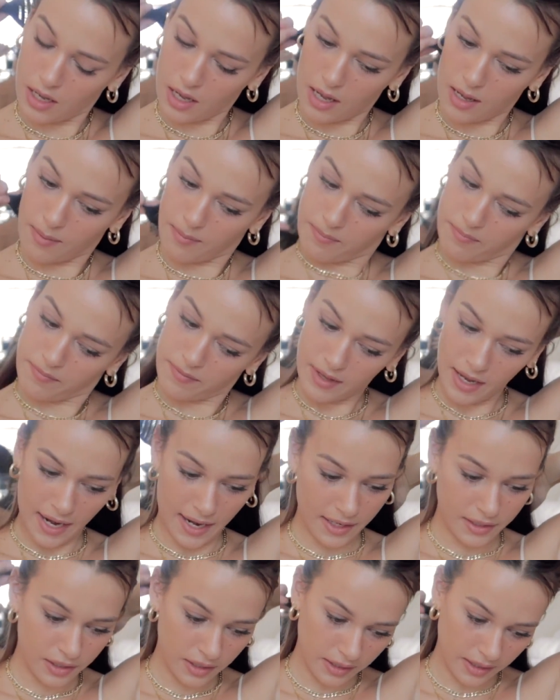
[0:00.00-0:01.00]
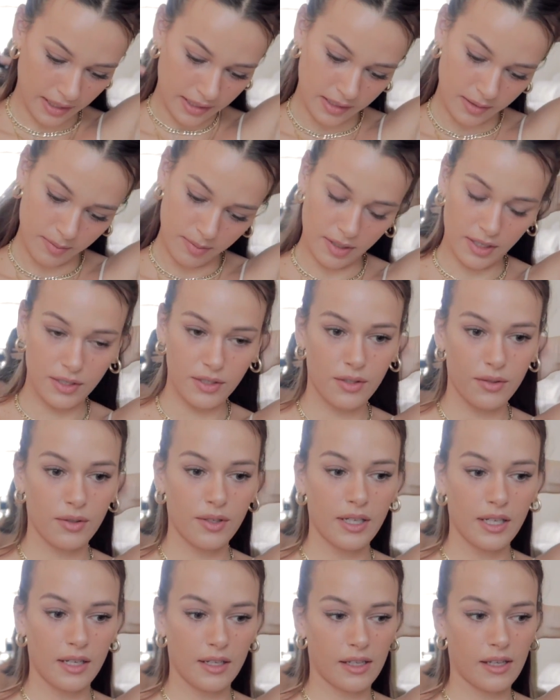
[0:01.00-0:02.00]
I actually like to brush
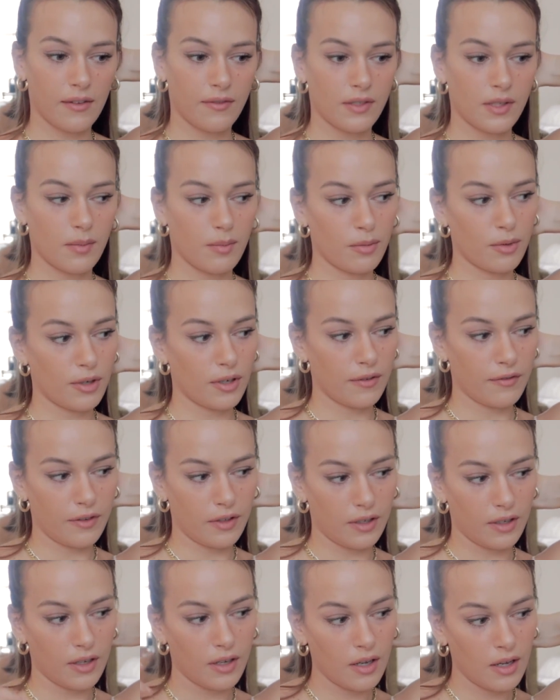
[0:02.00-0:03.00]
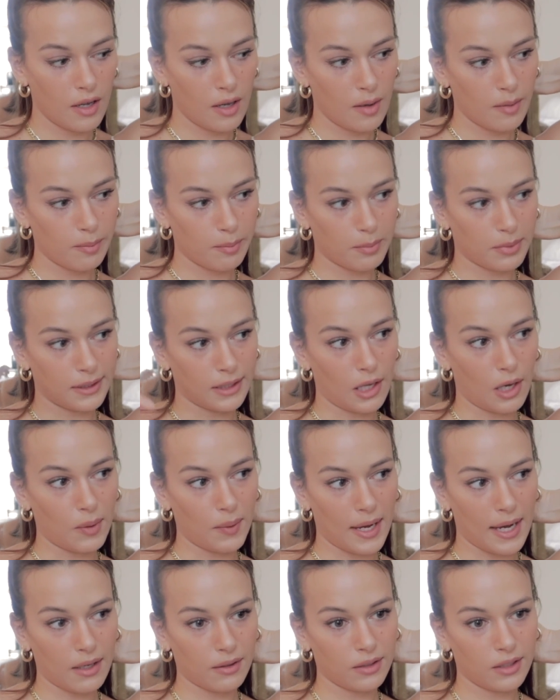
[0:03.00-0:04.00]
through it. It gives it more of a
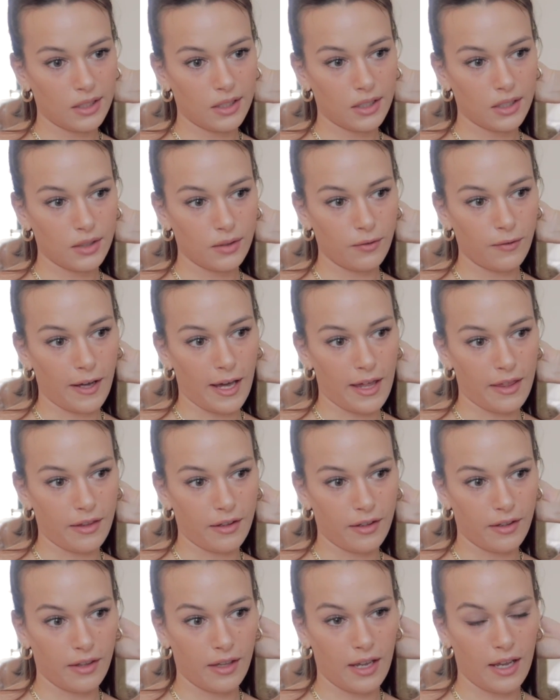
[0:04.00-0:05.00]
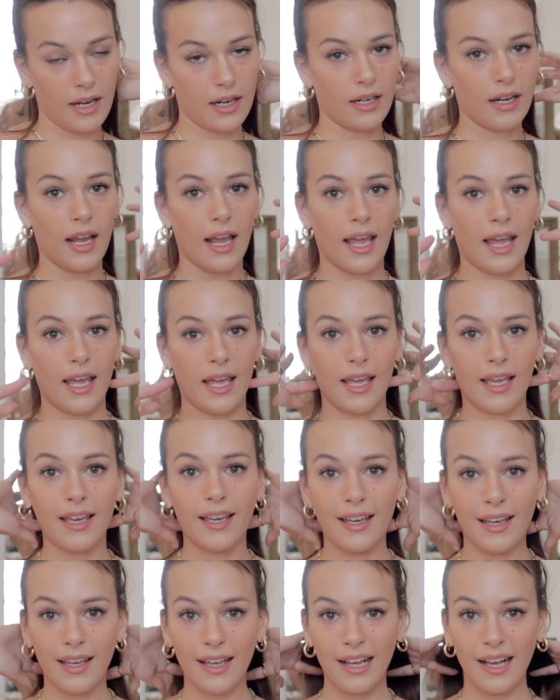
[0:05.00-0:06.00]
blowout look rather than a
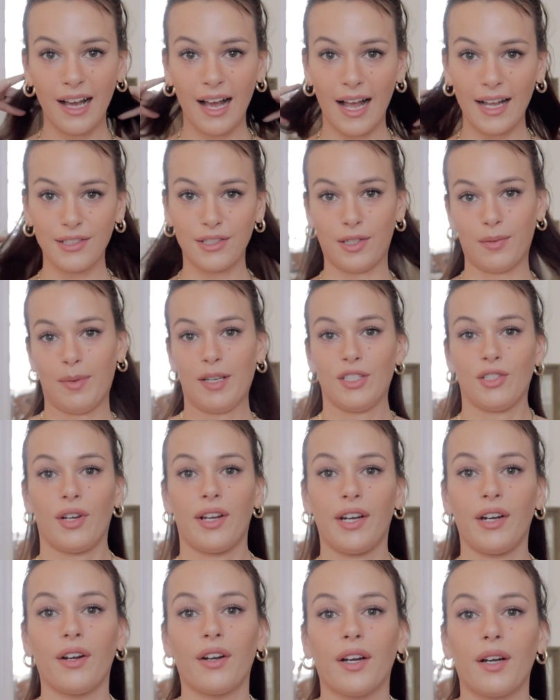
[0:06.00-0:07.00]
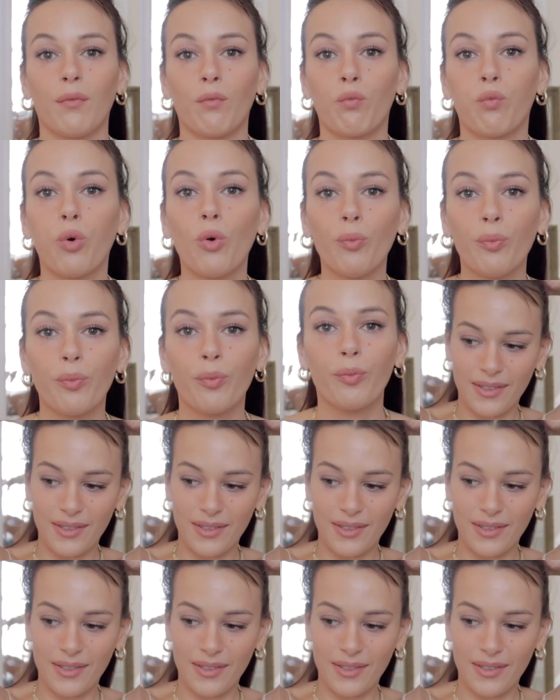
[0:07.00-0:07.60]
I took my straightener and poof.